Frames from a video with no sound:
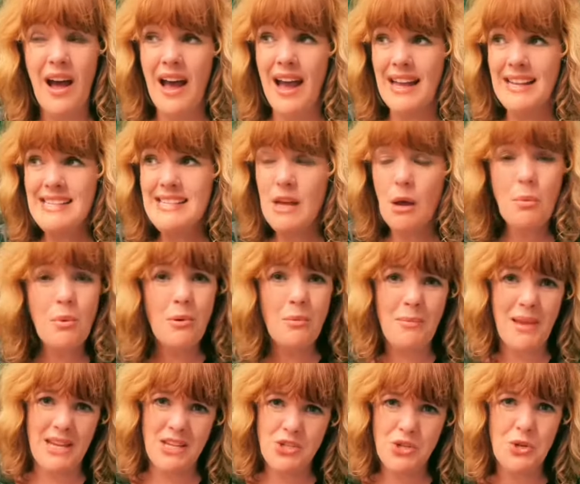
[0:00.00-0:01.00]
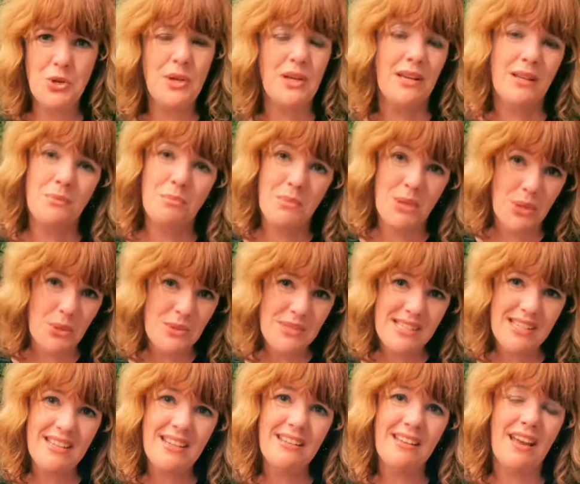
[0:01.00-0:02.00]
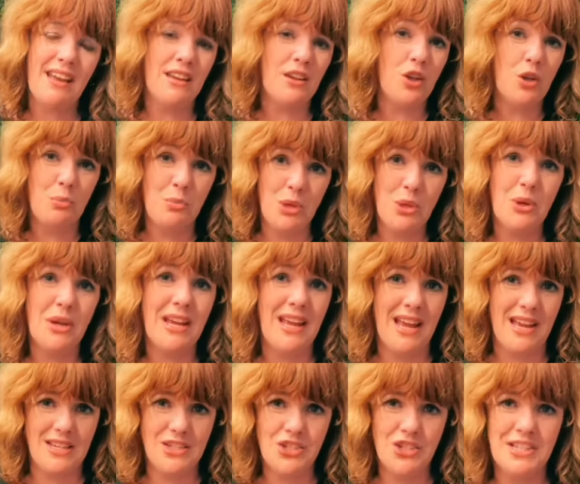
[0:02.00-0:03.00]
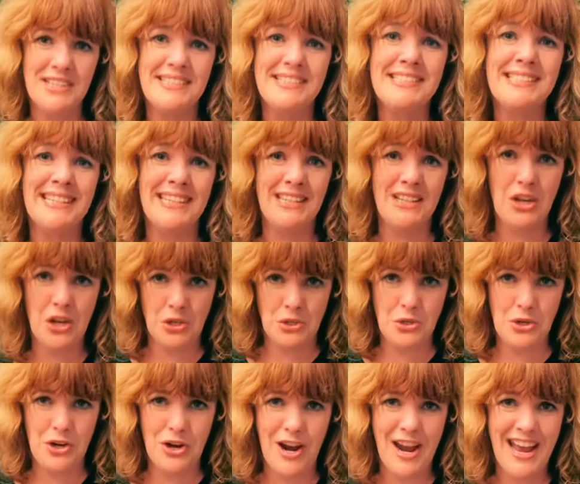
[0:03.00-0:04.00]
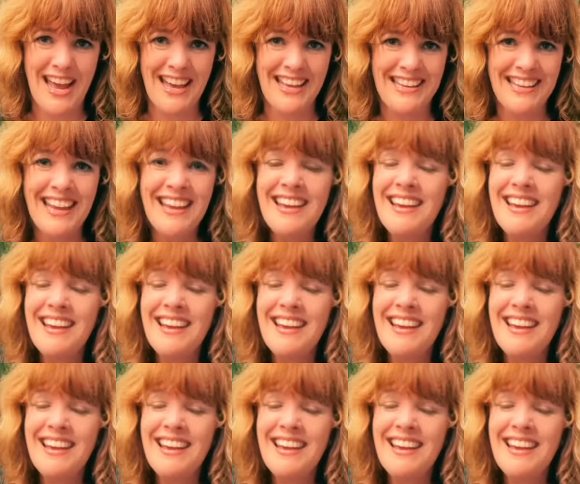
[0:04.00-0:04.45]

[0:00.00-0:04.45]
I double majored in music and communications in undergrad.